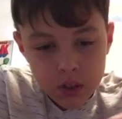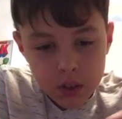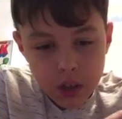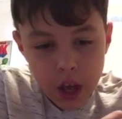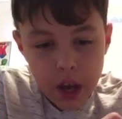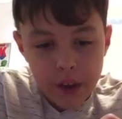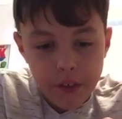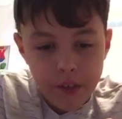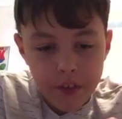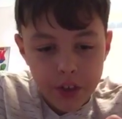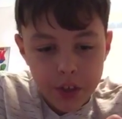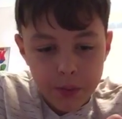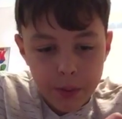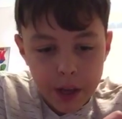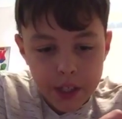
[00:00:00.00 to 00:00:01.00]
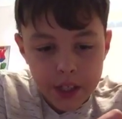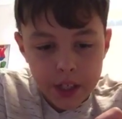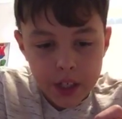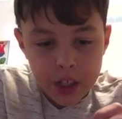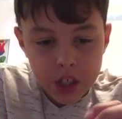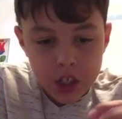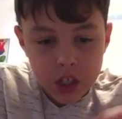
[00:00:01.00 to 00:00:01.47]
And if a fish bites it,
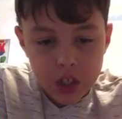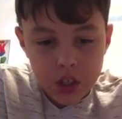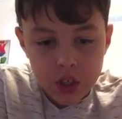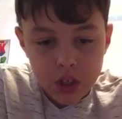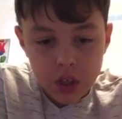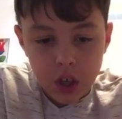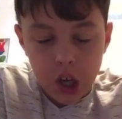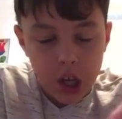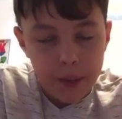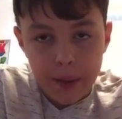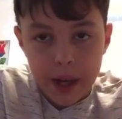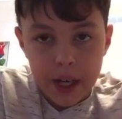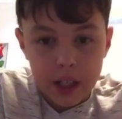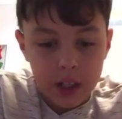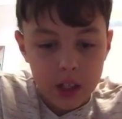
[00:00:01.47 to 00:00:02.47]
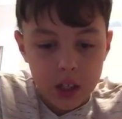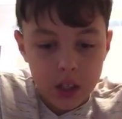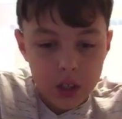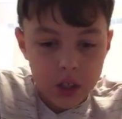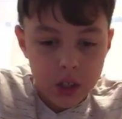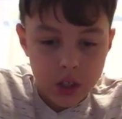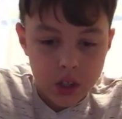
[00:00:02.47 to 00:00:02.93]
it just
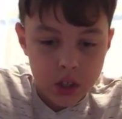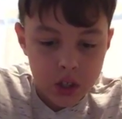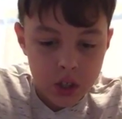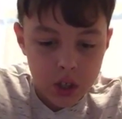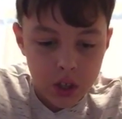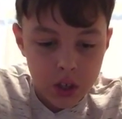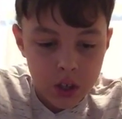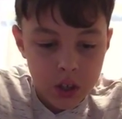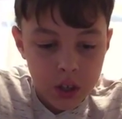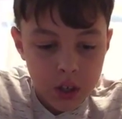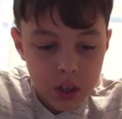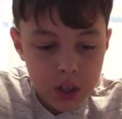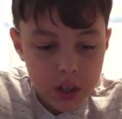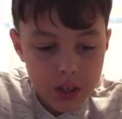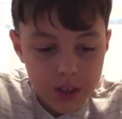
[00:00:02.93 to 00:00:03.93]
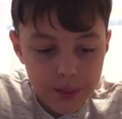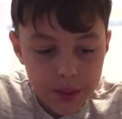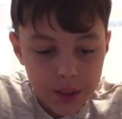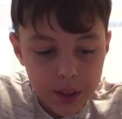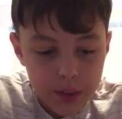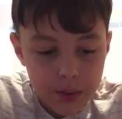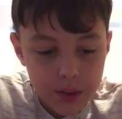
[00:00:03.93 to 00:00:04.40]
automatically, he's just done. Because I'm
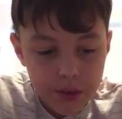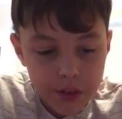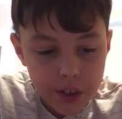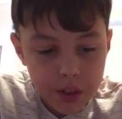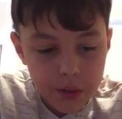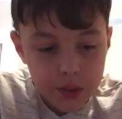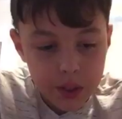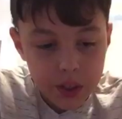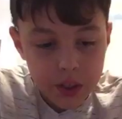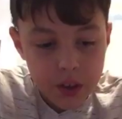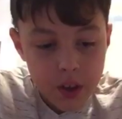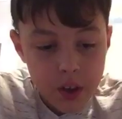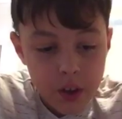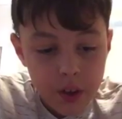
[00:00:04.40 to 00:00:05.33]
really good with fishing with these.